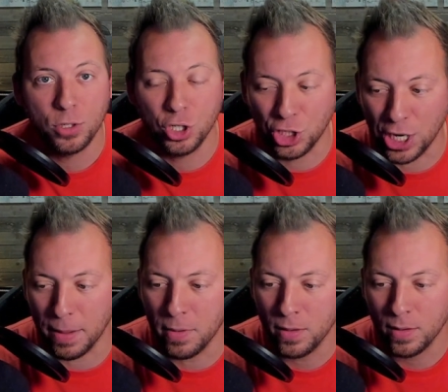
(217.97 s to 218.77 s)

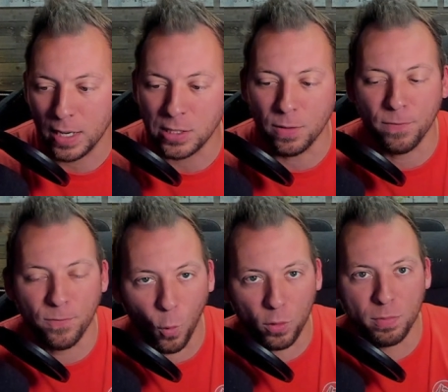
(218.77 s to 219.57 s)
SHIB is the
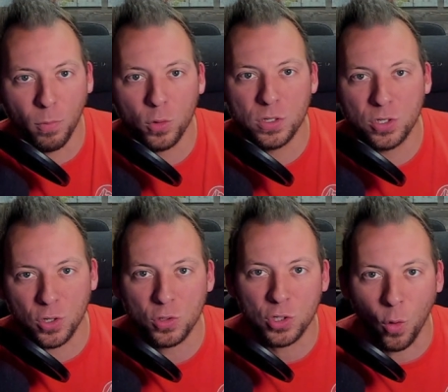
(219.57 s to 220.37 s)
fourth most searched